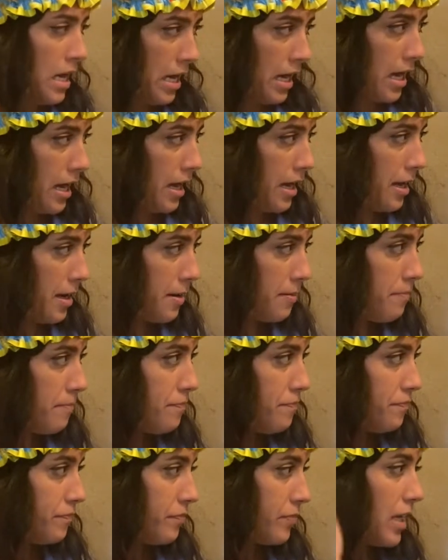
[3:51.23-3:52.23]

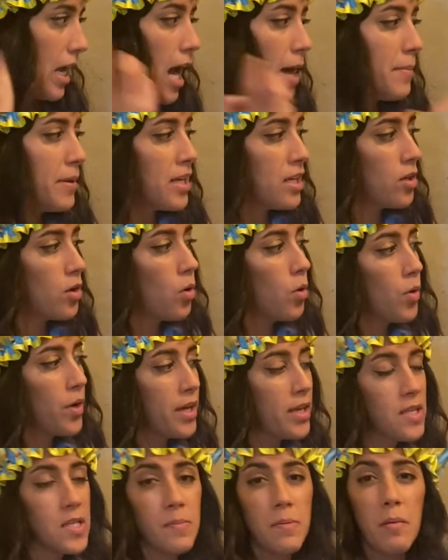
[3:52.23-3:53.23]
Um, how many
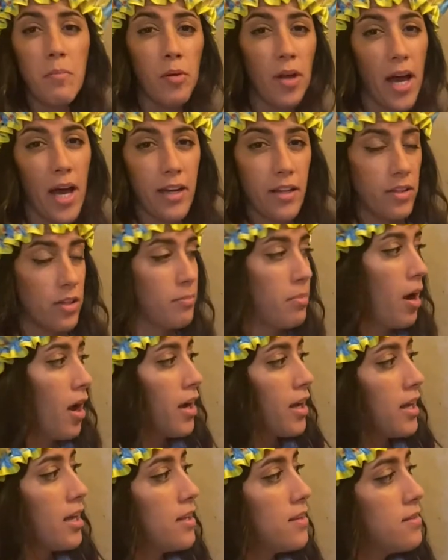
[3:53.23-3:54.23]
coins people had in their
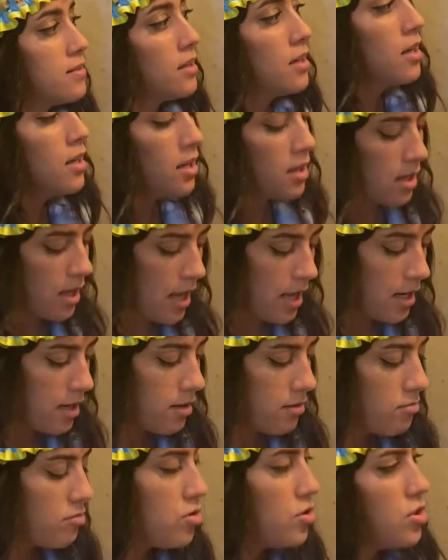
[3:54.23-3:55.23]
pockets.
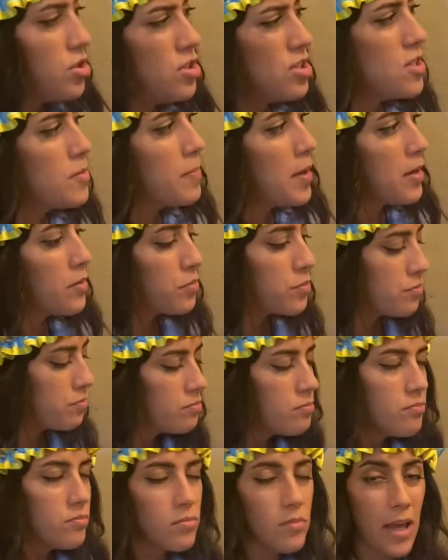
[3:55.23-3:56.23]
And just by
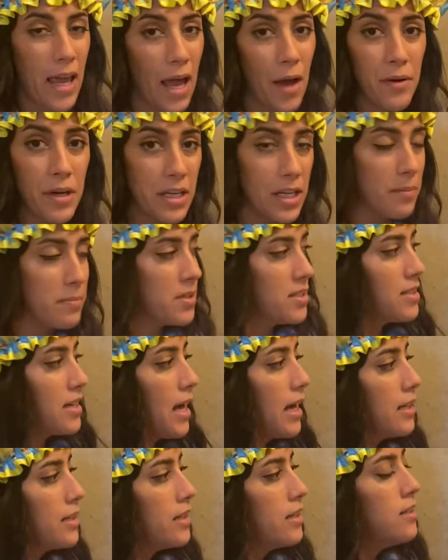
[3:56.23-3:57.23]
counting up the
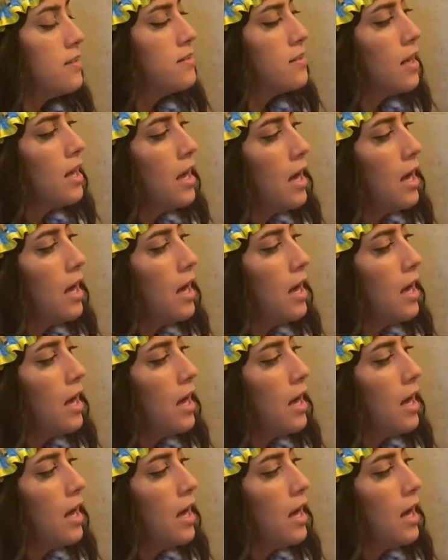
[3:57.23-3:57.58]
tallies,